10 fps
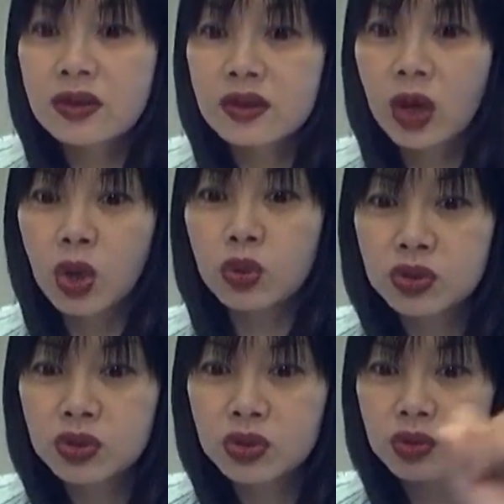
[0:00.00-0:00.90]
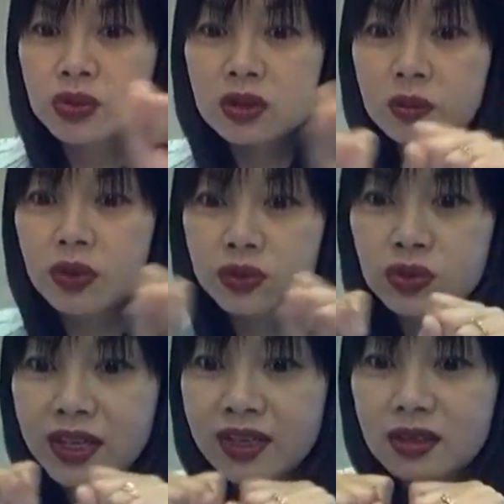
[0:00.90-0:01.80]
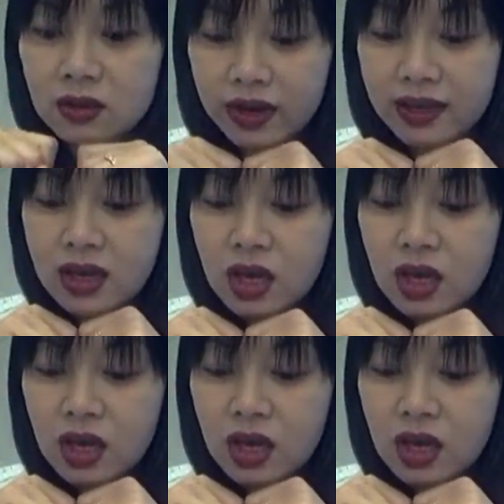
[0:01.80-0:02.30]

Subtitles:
hold the 2 herbal together, right?